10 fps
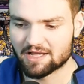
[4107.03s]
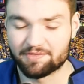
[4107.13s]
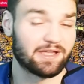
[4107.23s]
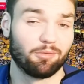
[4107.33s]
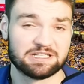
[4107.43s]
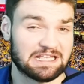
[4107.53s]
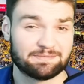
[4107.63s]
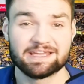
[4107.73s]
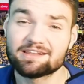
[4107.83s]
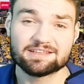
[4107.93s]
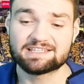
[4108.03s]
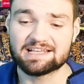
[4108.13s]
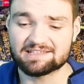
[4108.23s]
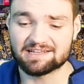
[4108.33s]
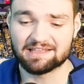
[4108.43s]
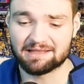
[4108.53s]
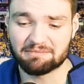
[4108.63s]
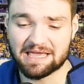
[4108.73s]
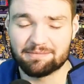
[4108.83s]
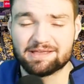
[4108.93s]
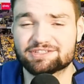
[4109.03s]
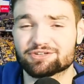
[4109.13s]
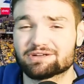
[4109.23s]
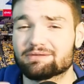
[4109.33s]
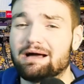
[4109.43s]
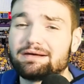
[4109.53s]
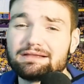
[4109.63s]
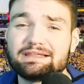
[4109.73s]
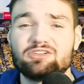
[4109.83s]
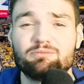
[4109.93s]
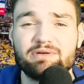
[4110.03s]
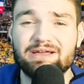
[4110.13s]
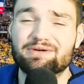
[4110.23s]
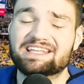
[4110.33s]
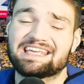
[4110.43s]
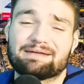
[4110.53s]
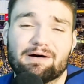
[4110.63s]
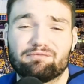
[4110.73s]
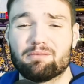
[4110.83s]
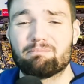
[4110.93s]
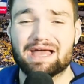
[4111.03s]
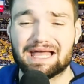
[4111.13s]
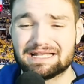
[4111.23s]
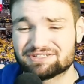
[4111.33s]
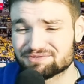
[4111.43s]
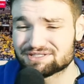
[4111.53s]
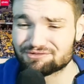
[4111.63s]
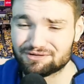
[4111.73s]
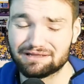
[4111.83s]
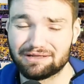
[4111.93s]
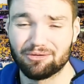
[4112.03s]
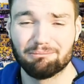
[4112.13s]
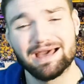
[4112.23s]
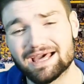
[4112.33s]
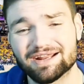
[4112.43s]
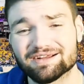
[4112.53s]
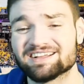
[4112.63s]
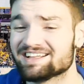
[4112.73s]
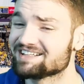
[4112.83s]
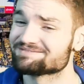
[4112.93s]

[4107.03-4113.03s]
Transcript: I think it was at the beginning of the season, and then maybe it turned around a little bit when he came off the bench, was doing a little better.